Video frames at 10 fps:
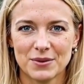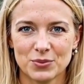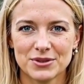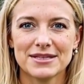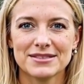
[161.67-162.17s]

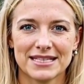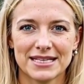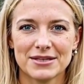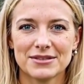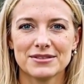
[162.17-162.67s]
Within
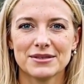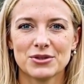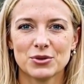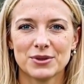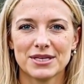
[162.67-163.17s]
seconds,
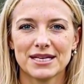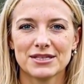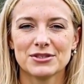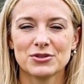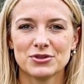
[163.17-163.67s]
you'll be
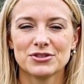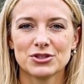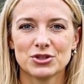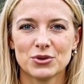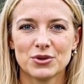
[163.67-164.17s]
connected to a
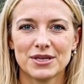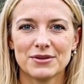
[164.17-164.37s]
secure and